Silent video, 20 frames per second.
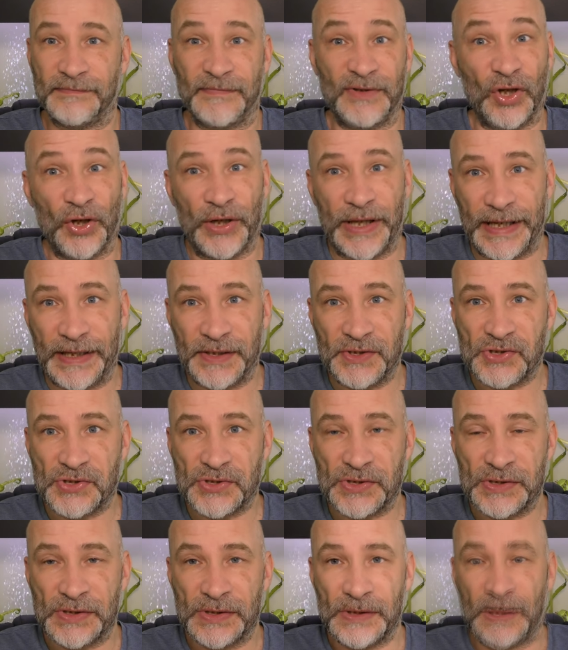
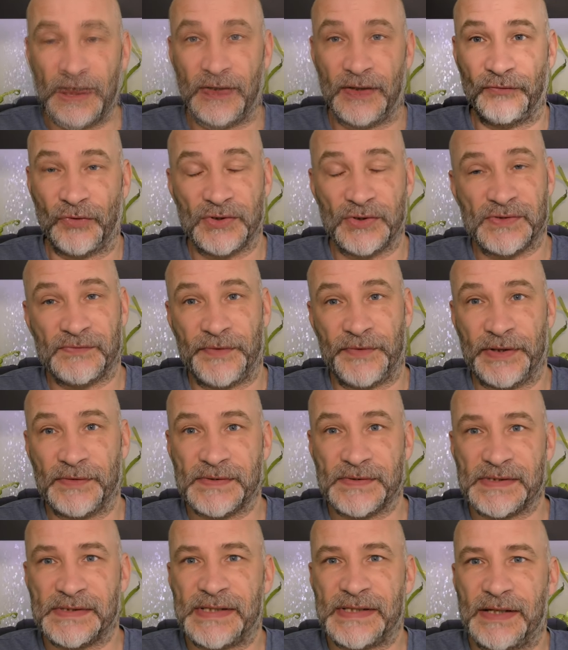luggage, uh, rods and
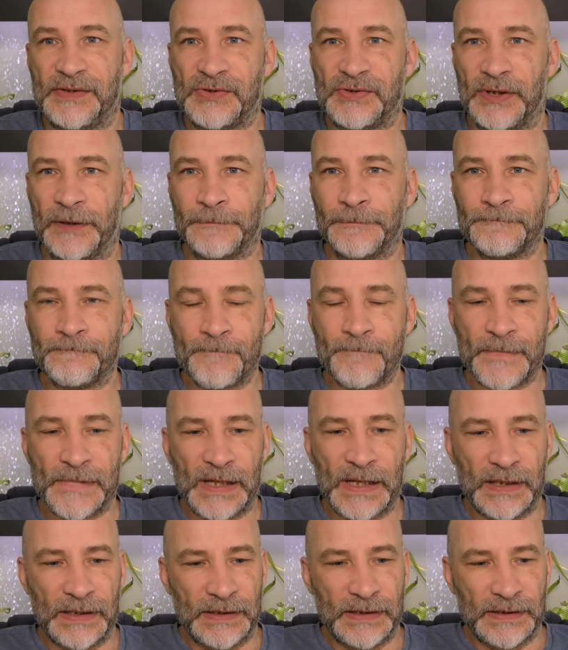reels etc.
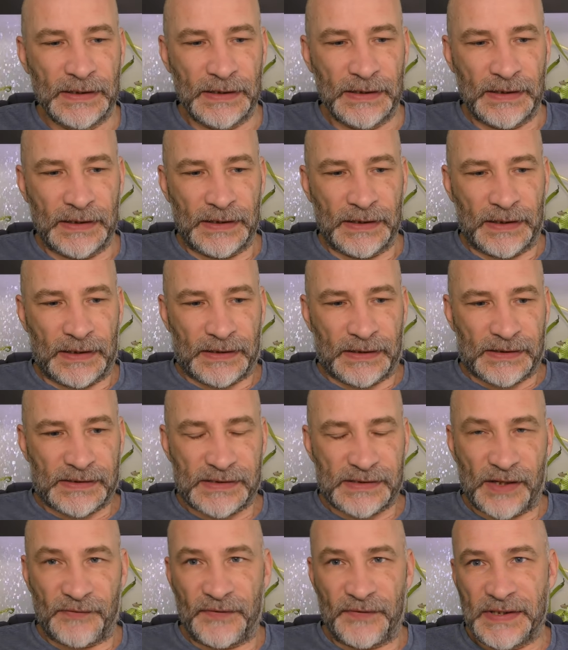
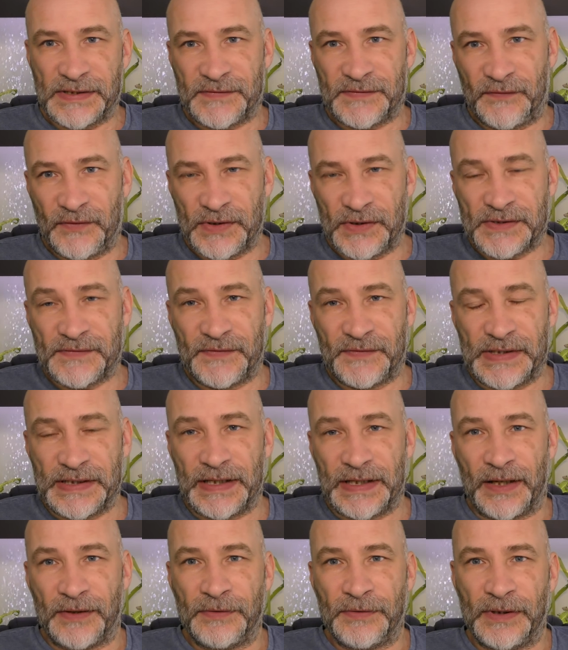So for this first
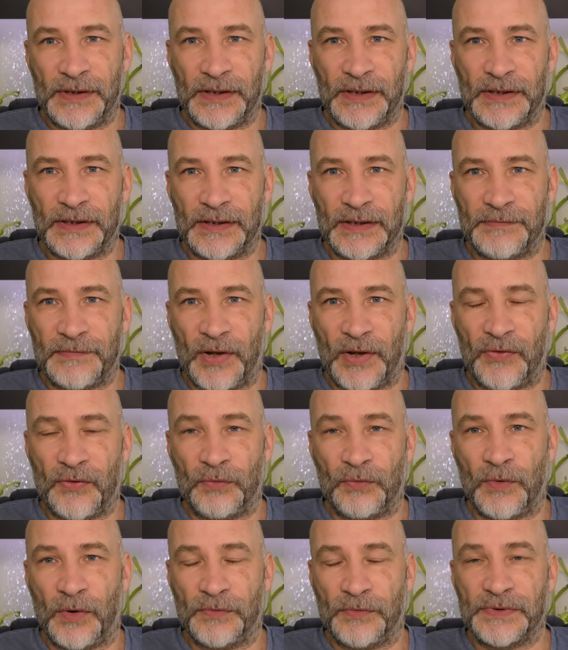video um, I
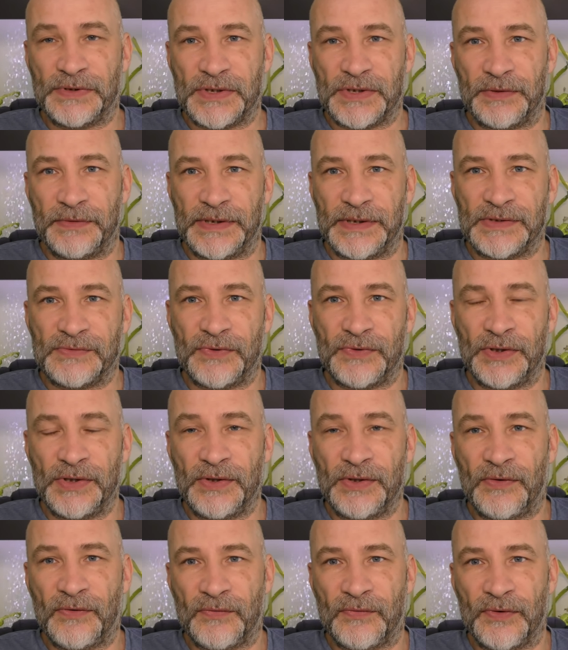thought what we'll do is run
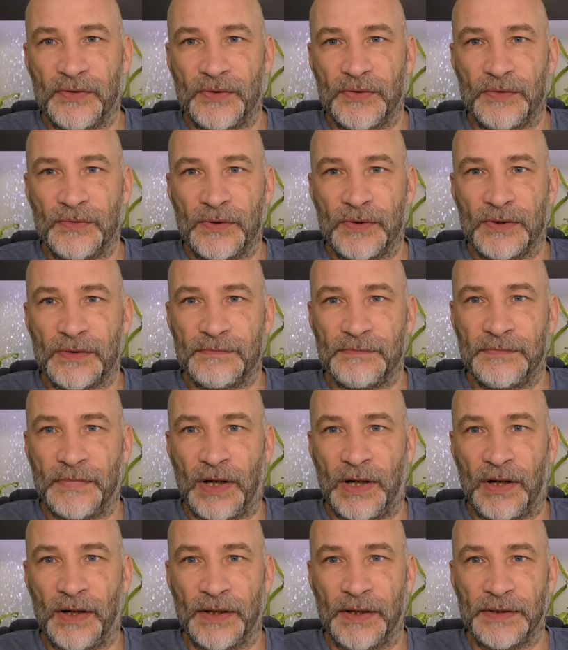you through
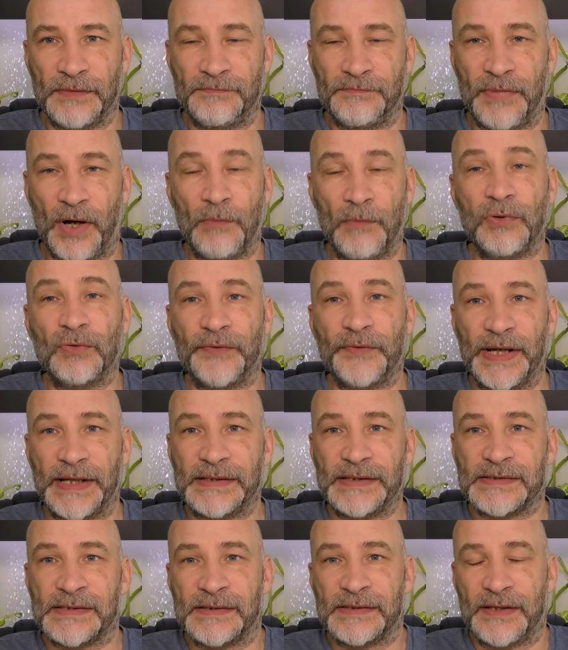my barbel
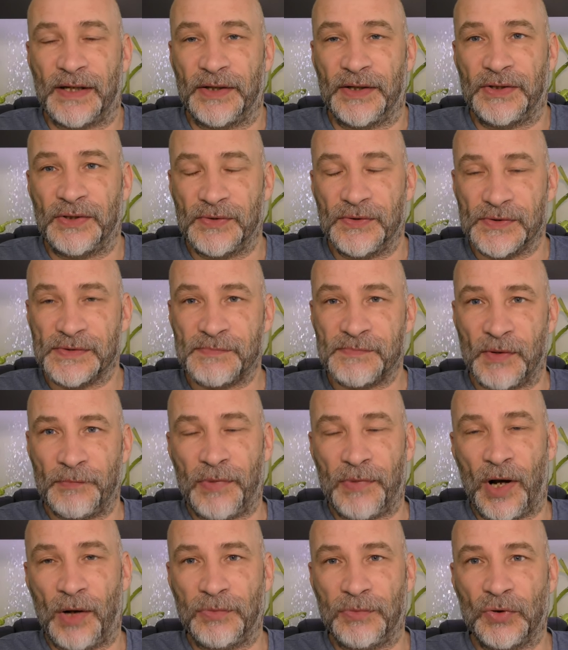rigs that I use, my
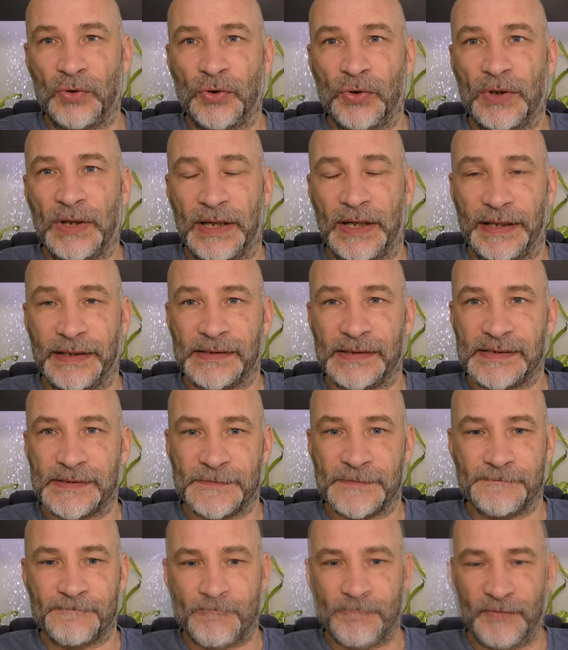barbel hook
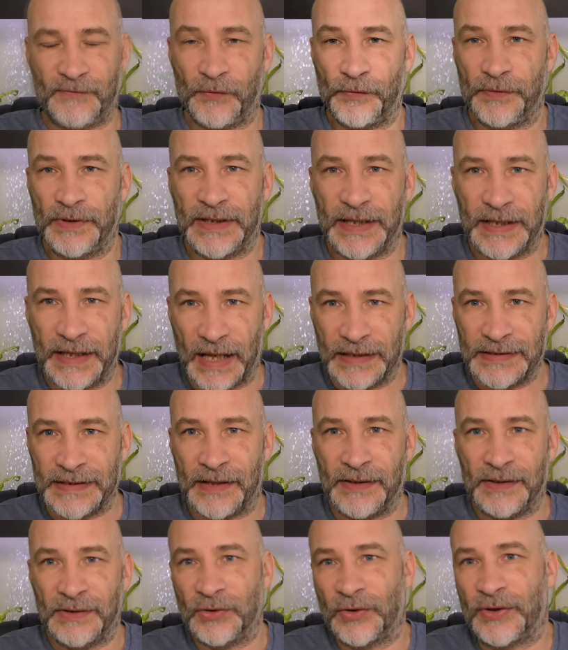links before we get
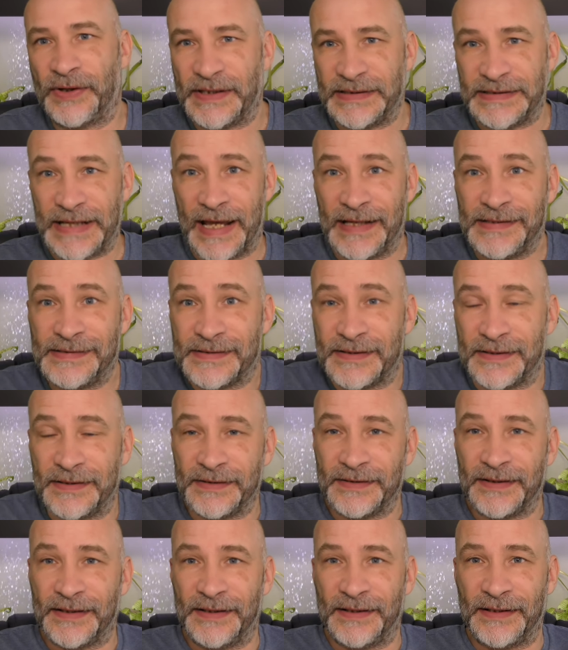down and look at the desk
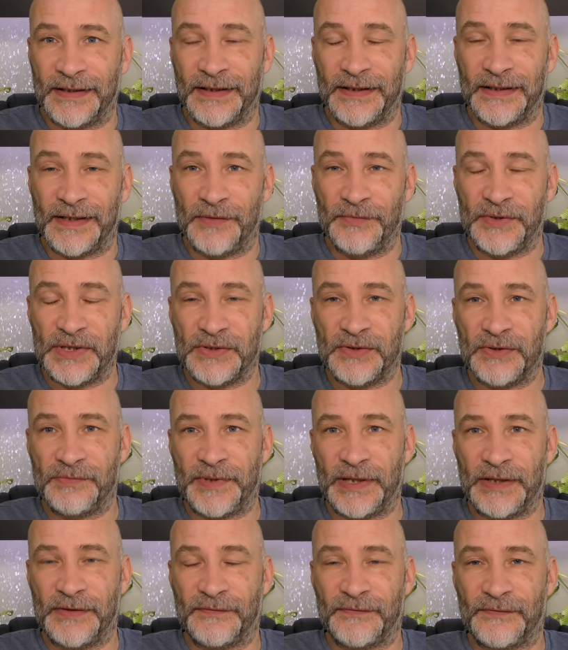uh, and we do a
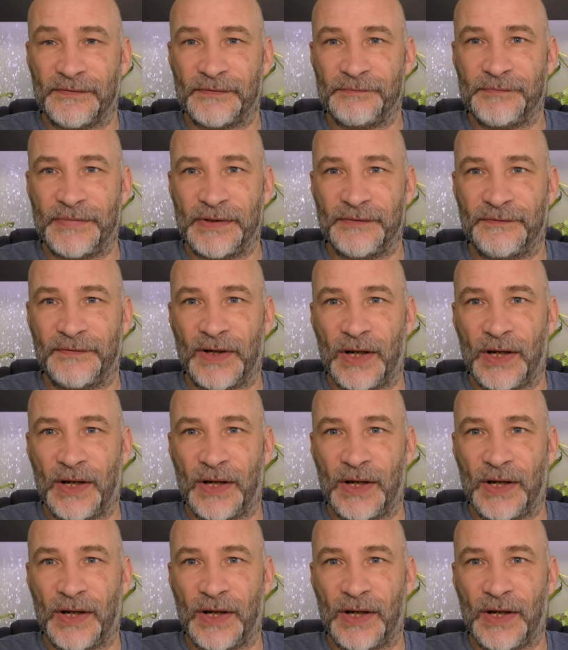bit of bit of